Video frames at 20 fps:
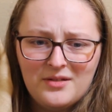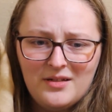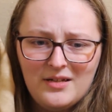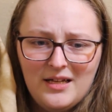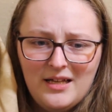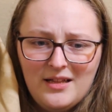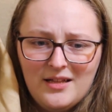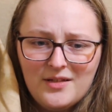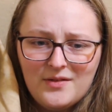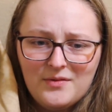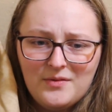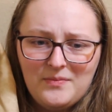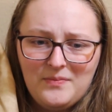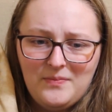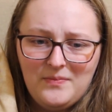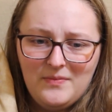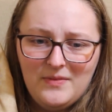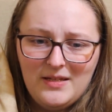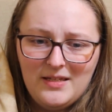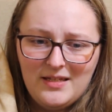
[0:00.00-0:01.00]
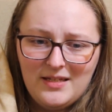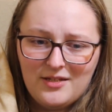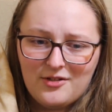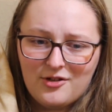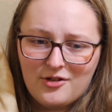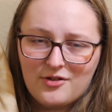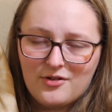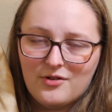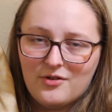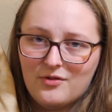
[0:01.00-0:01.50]
And this is
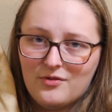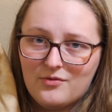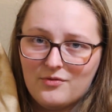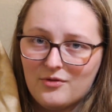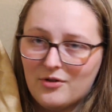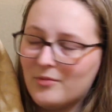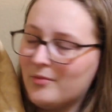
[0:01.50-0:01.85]
just an adorable